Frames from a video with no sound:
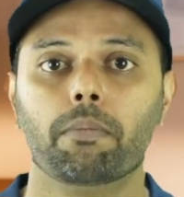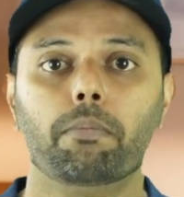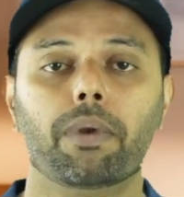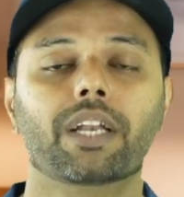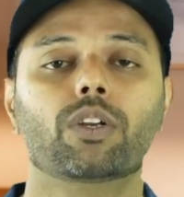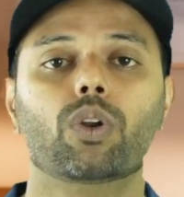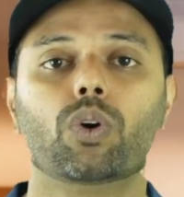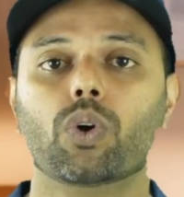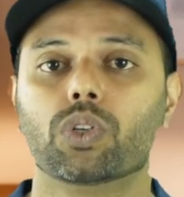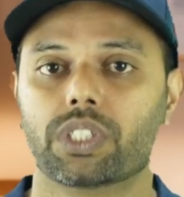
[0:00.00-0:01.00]
blood
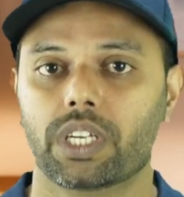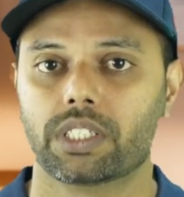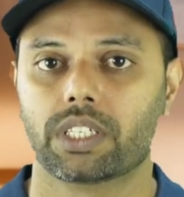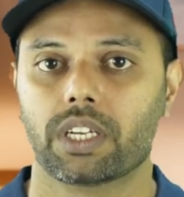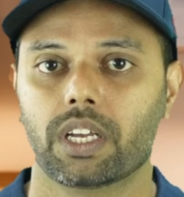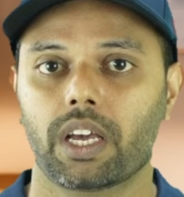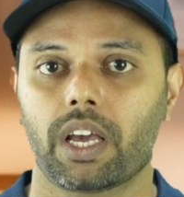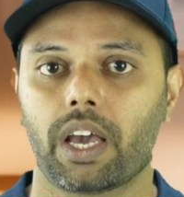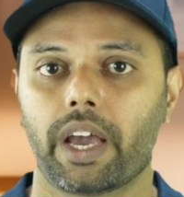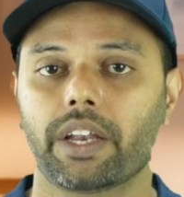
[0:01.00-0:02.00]
glucose test
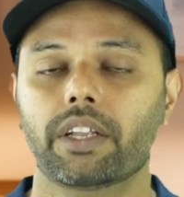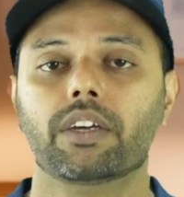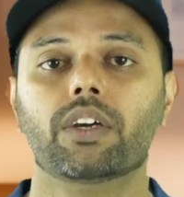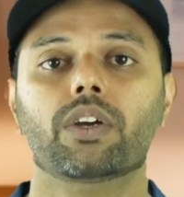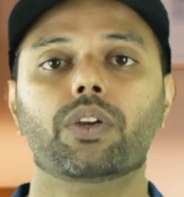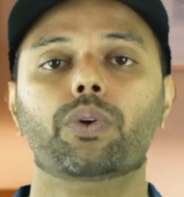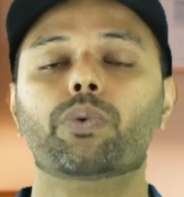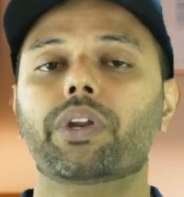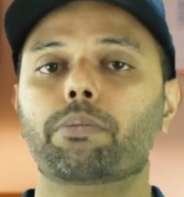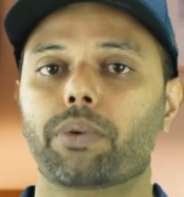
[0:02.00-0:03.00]
and
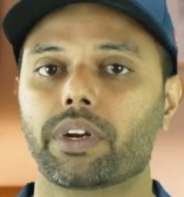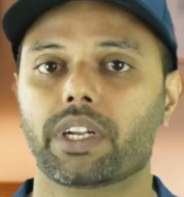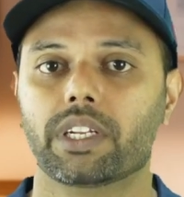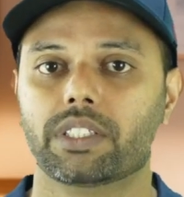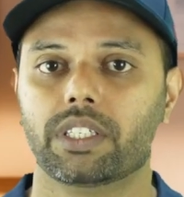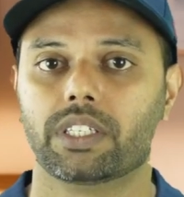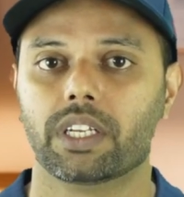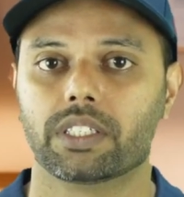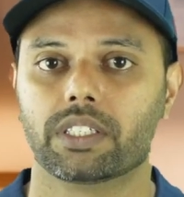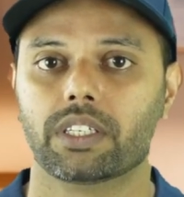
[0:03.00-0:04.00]
urine pregnancy
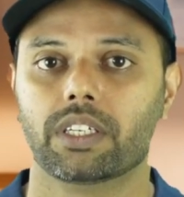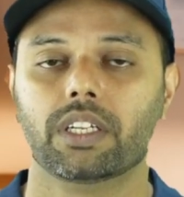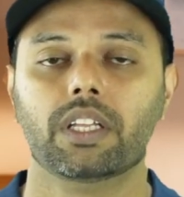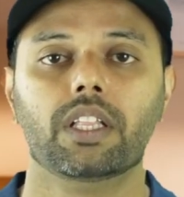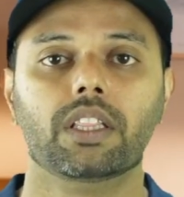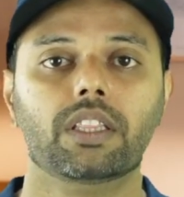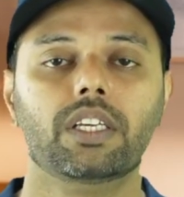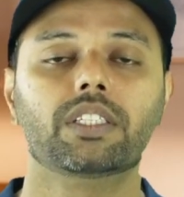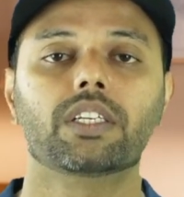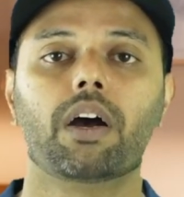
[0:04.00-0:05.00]
test.
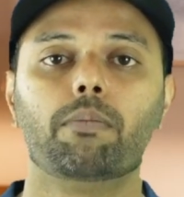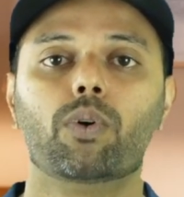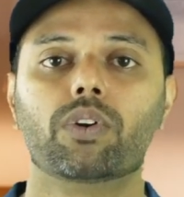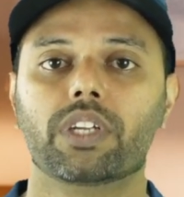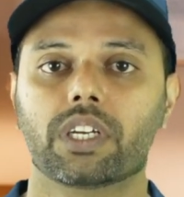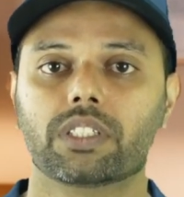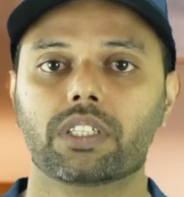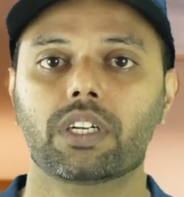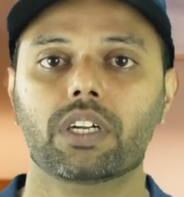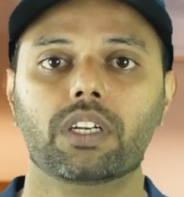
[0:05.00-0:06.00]
These above
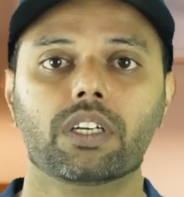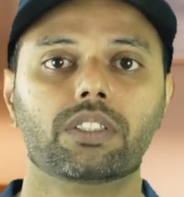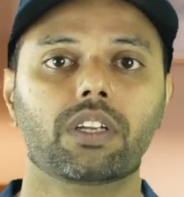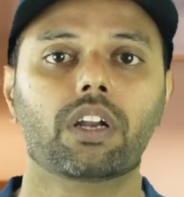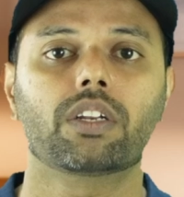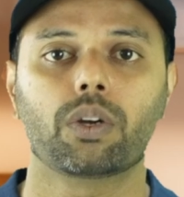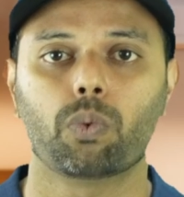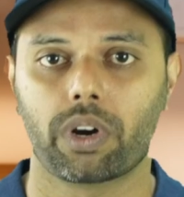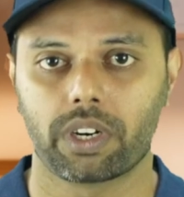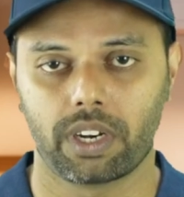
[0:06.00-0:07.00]
tests does not
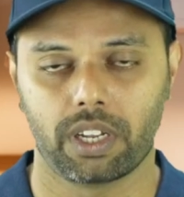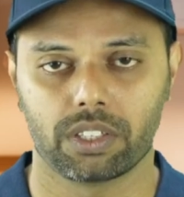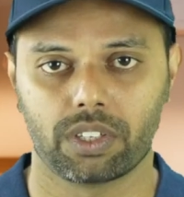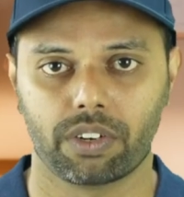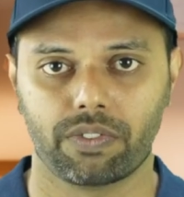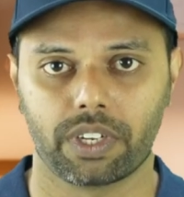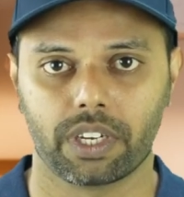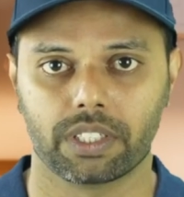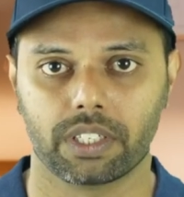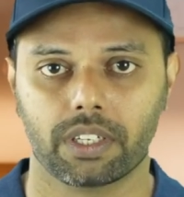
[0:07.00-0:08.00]
require CLIA
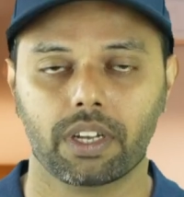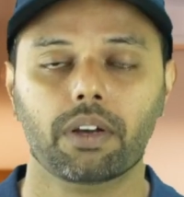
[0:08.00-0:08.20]
certification,